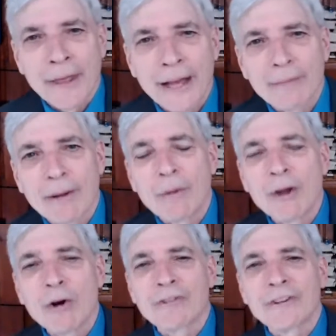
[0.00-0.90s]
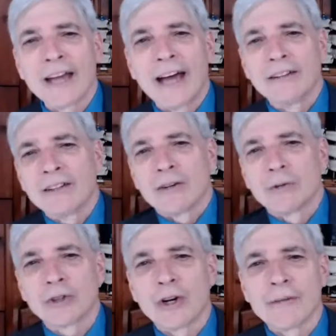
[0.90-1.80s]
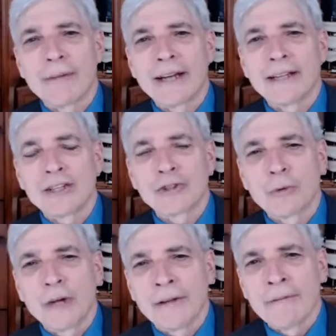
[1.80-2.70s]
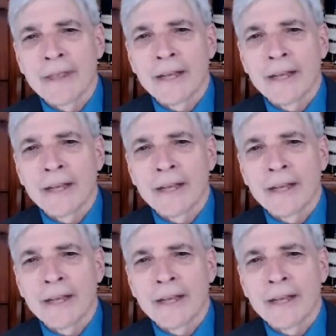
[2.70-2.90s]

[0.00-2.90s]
How about we offer that? You know, we'll talk about it this week.